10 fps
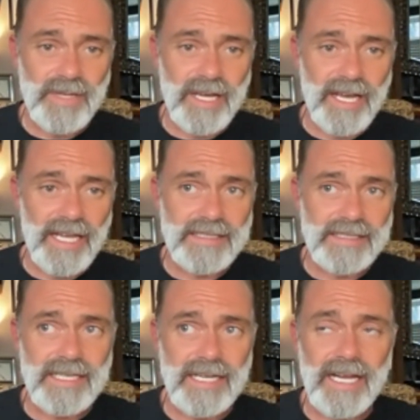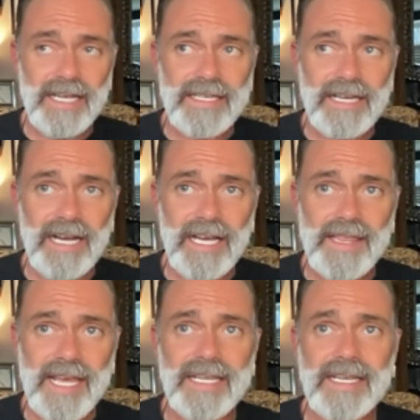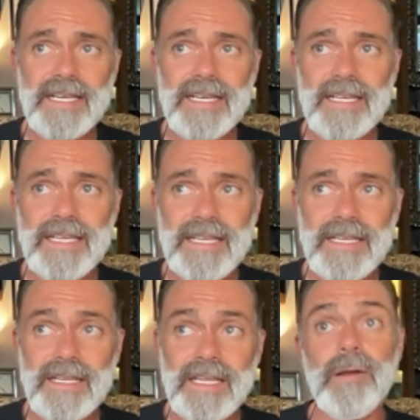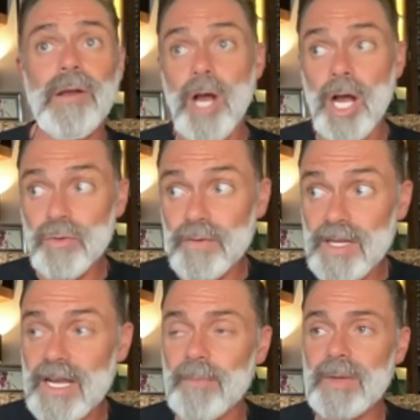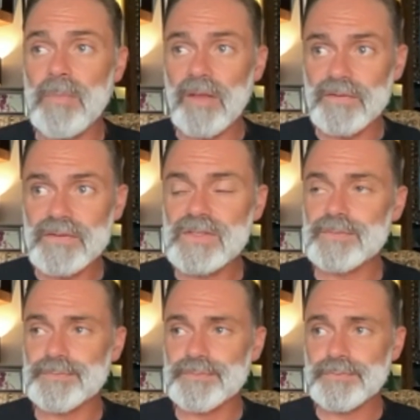And I think, you know, over the coming months,